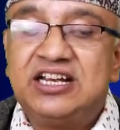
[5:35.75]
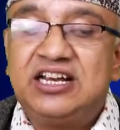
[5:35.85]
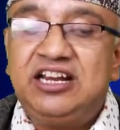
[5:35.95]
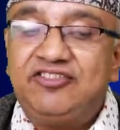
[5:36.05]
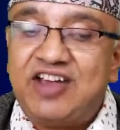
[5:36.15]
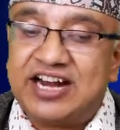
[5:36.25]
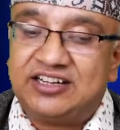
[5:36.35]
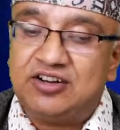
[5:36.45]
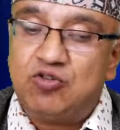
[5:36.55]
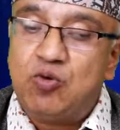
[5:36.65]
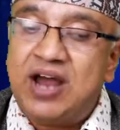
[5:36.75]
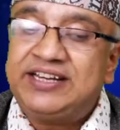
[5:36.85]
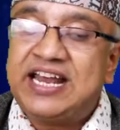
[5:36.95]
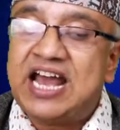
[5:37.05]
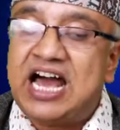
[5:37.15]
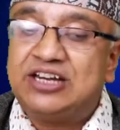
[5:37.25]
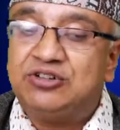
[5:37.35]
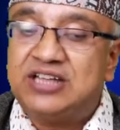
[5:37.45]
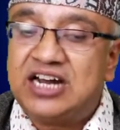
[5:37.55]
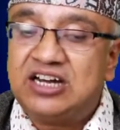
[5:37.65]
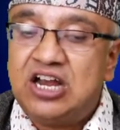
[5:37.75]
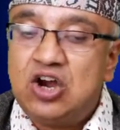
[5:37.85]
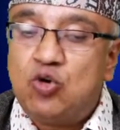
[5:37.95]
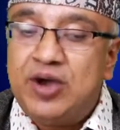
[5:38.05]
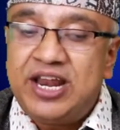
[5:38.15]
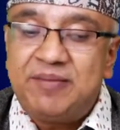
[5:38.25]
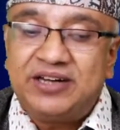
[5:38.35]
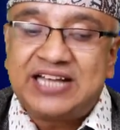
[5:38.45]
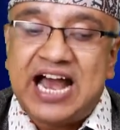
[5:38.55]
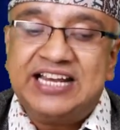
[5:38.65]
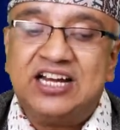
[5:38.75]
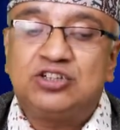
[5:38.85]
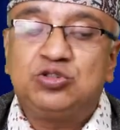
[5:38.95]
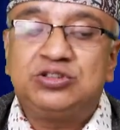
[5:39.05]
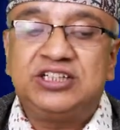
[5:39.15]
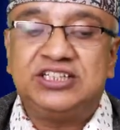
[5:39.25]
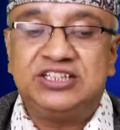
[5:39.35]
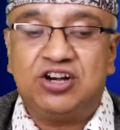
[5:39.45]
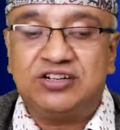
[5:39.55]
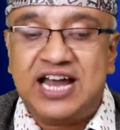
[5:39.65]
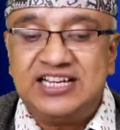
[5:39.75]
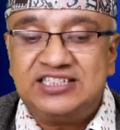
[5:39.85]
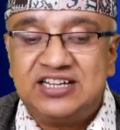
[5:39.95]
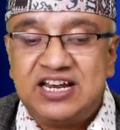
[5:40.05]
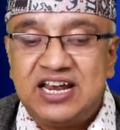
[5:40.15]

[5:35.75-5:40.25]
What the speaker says: In fact, one can argue that wherever the higher truth is recognized,